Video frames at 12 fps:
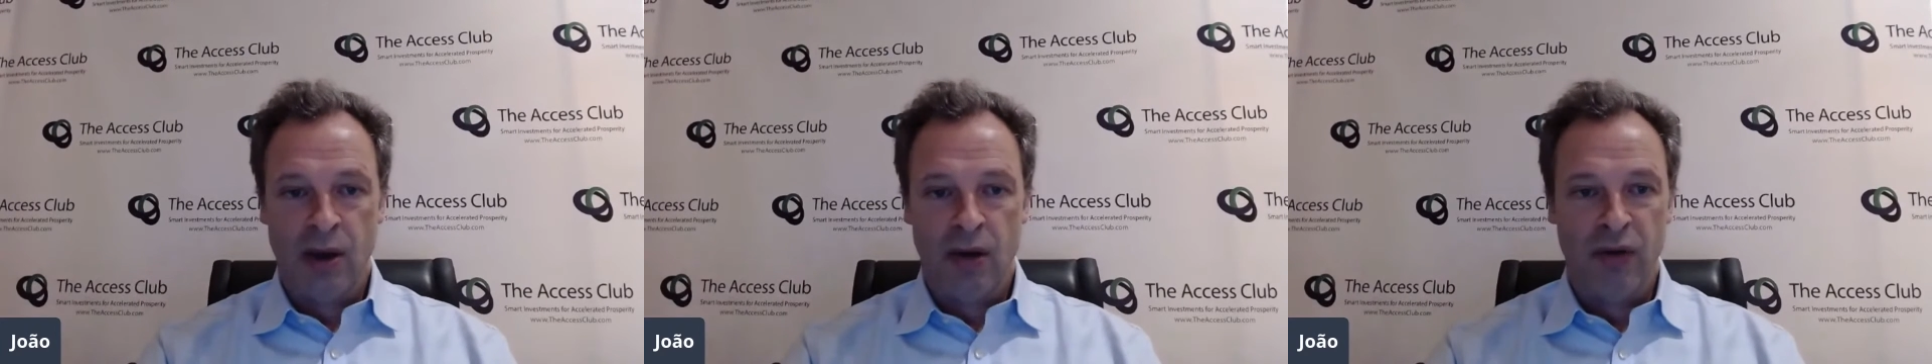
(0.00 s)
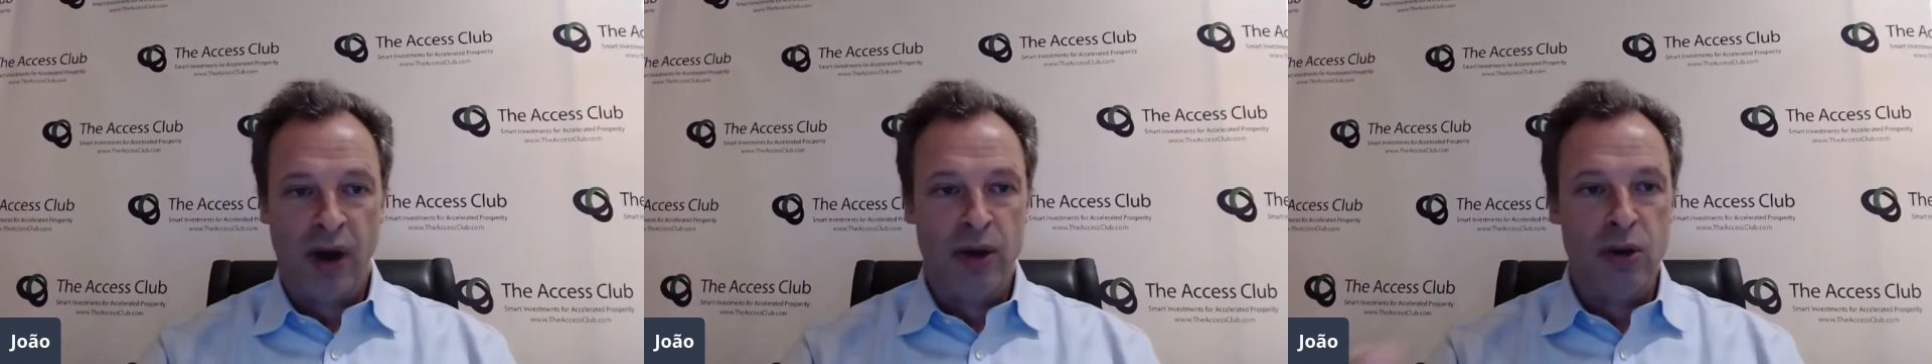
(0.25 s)

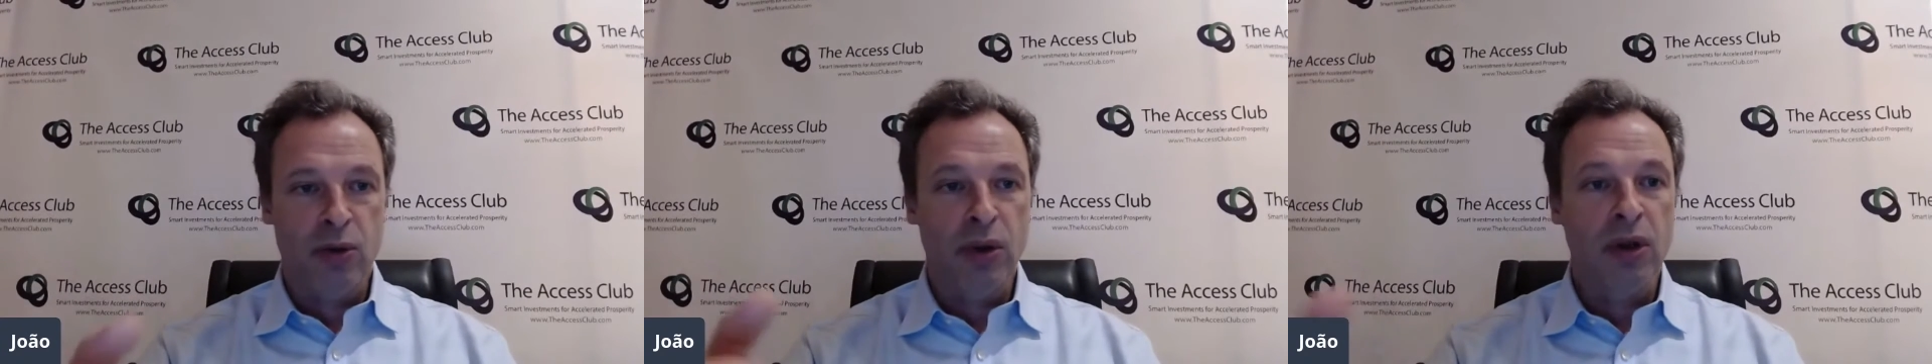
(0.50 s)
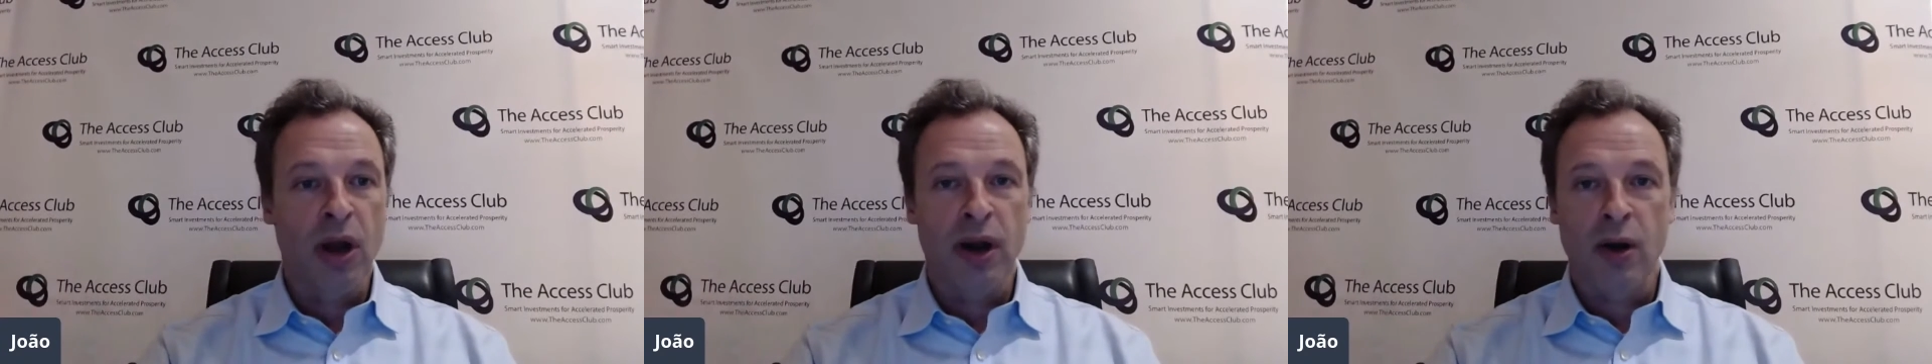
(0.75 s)
where you
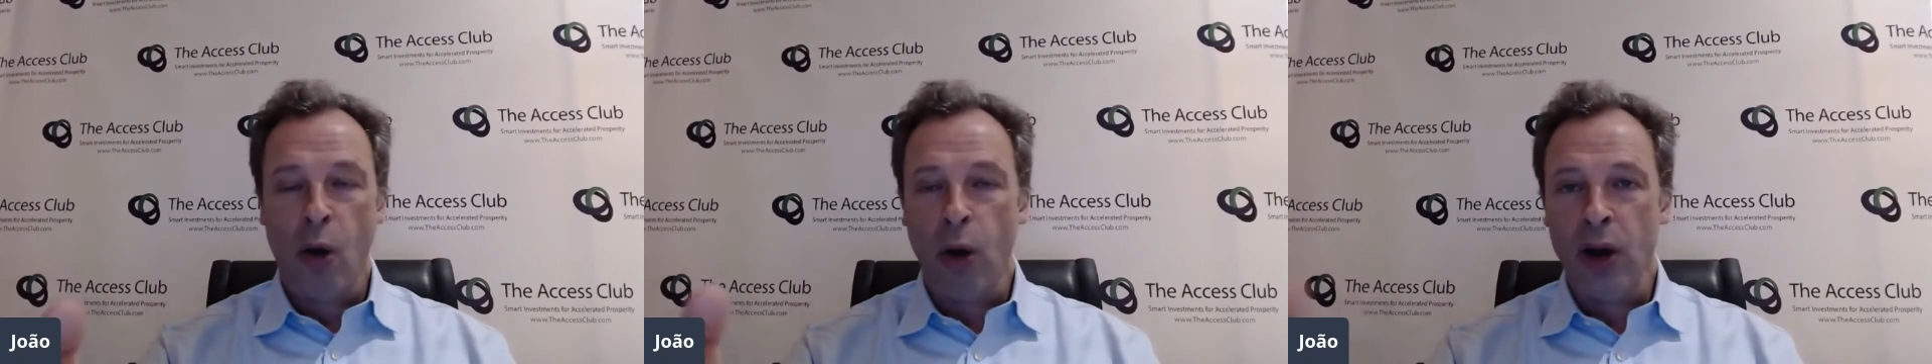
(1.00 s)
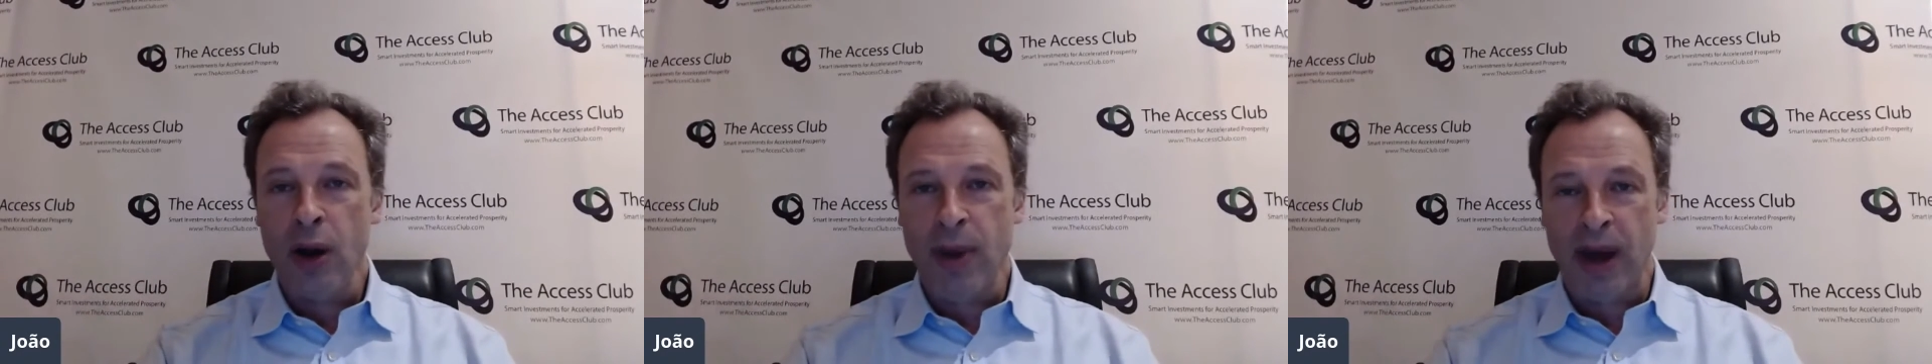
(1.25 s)
will learn
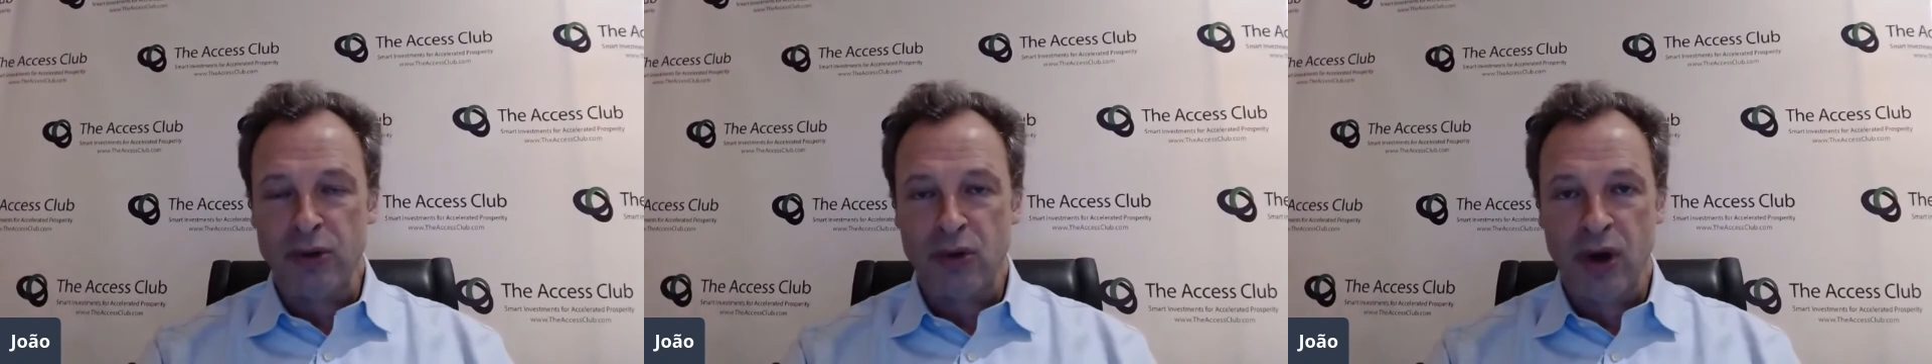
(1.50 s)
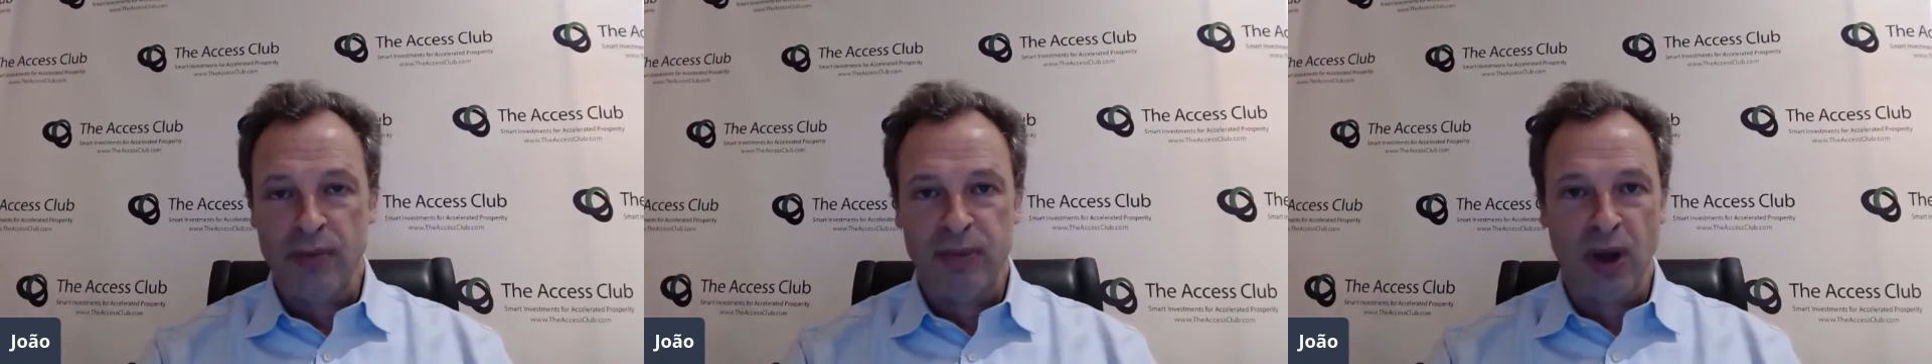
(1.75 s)
all
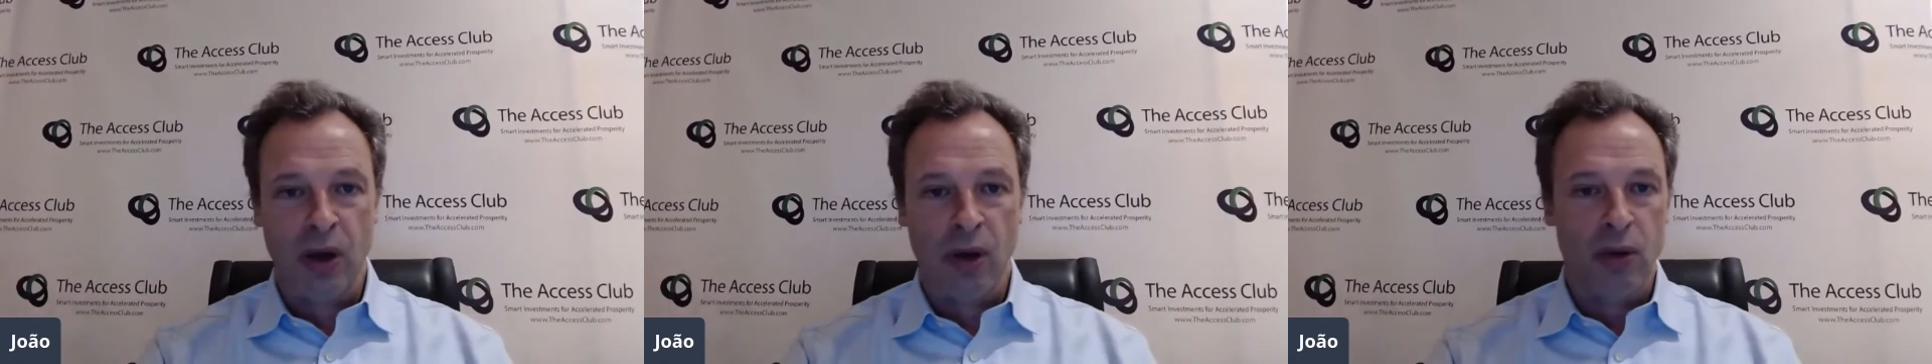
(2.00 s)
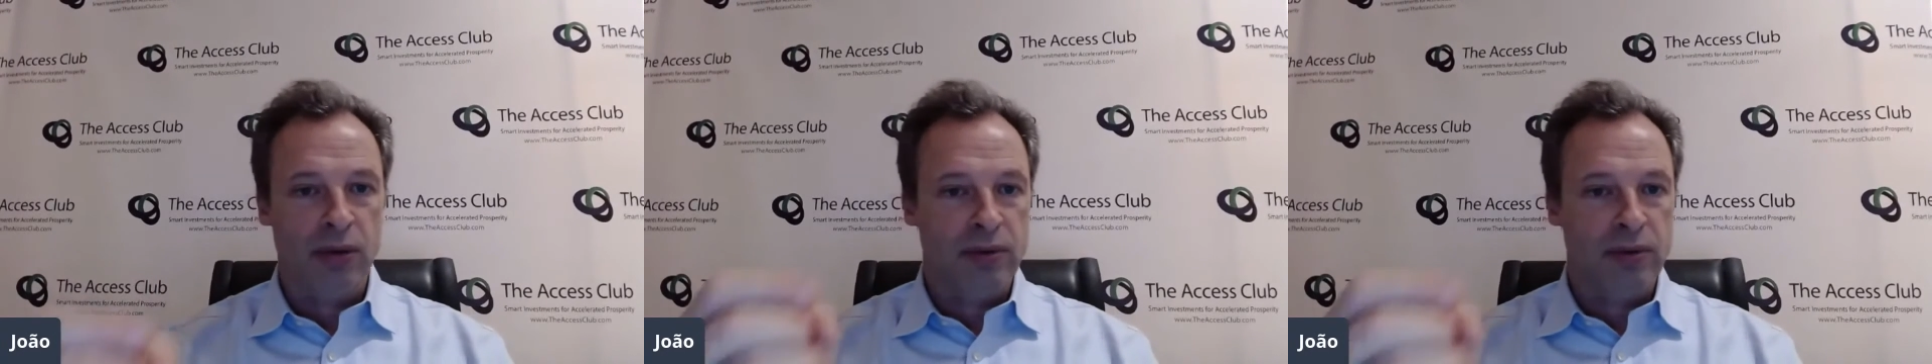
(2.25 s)
about
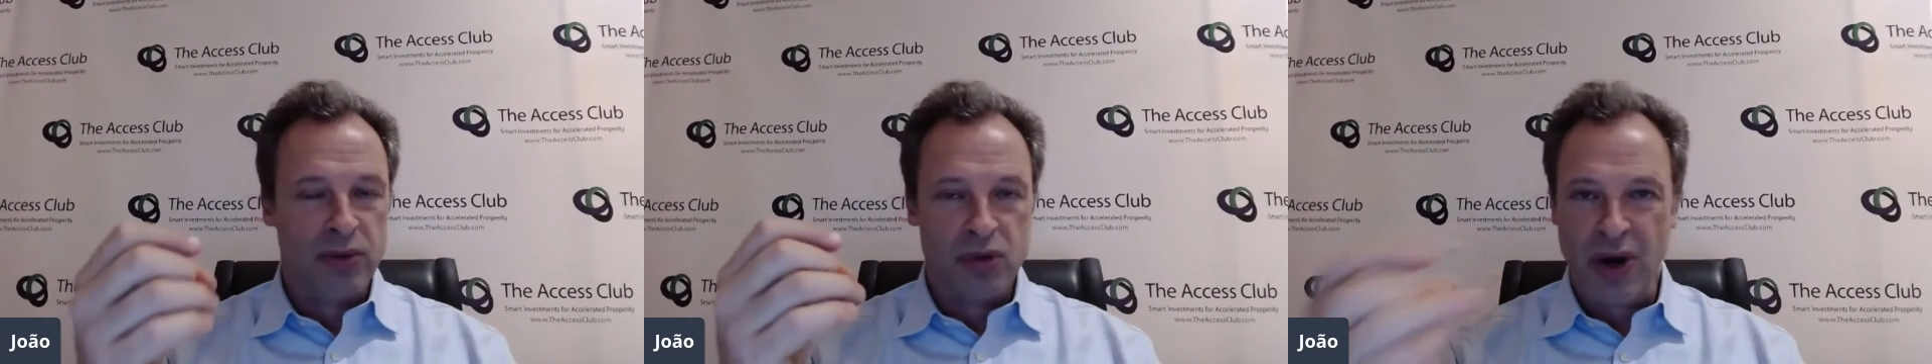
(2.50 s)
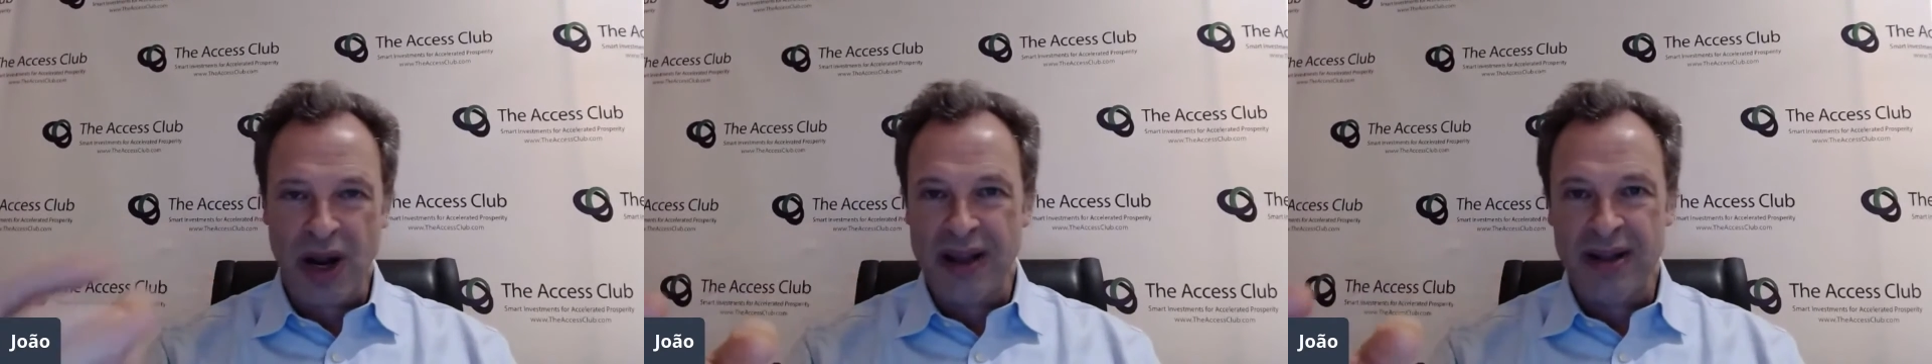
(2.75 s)
crypto
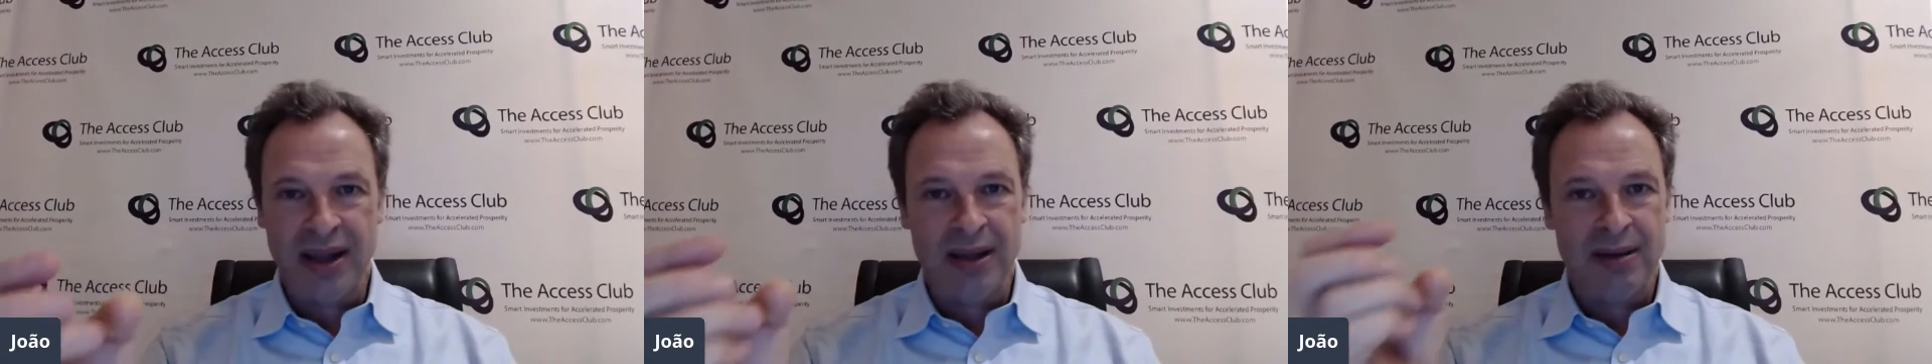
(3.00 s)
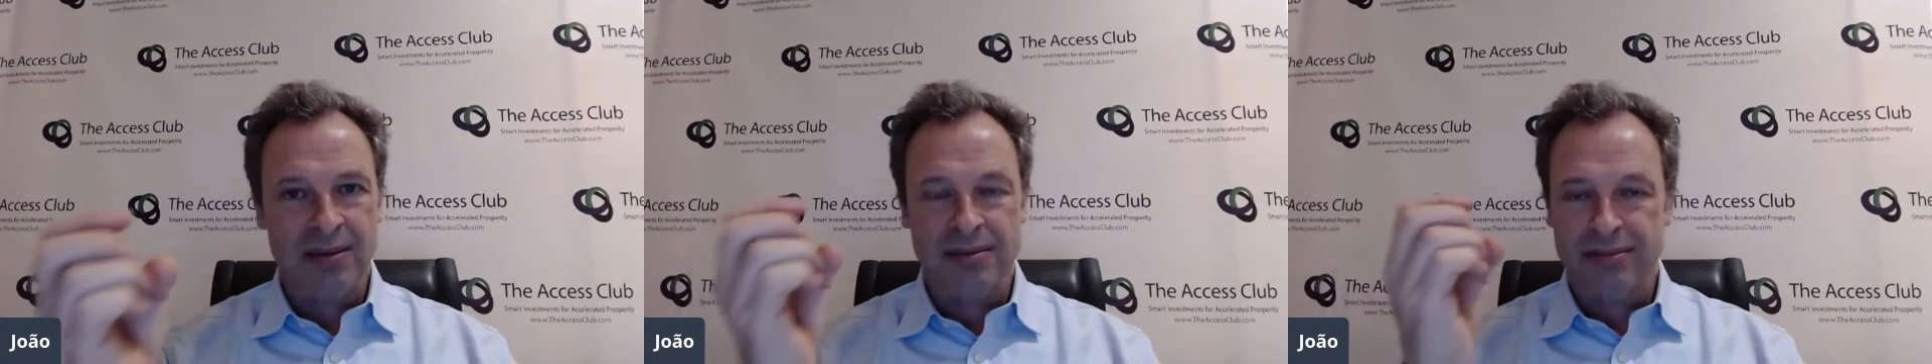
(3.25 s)

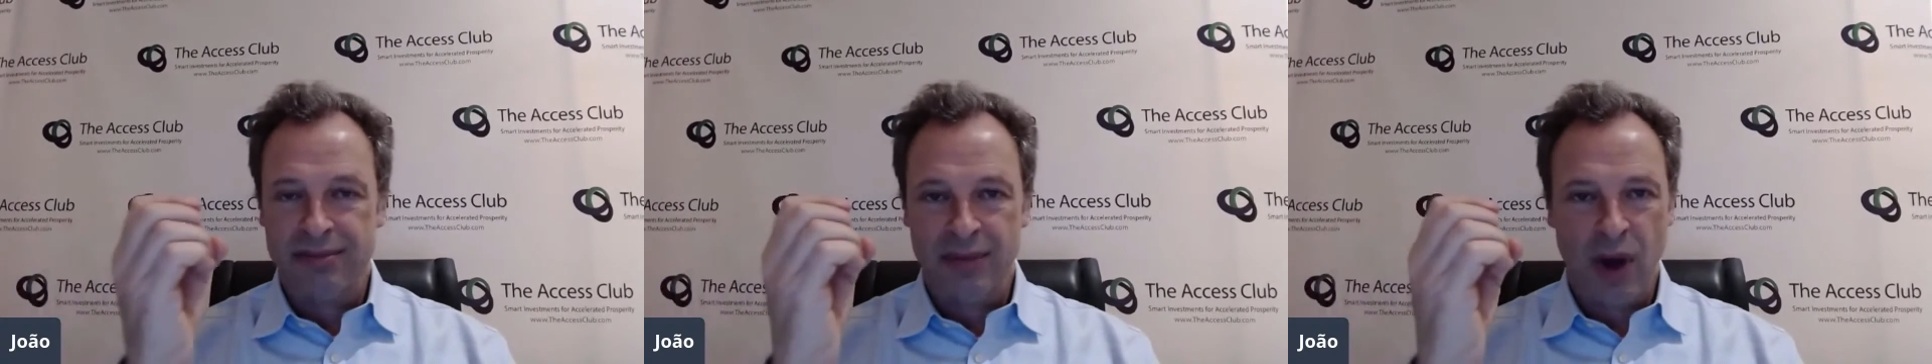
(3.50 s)
trading,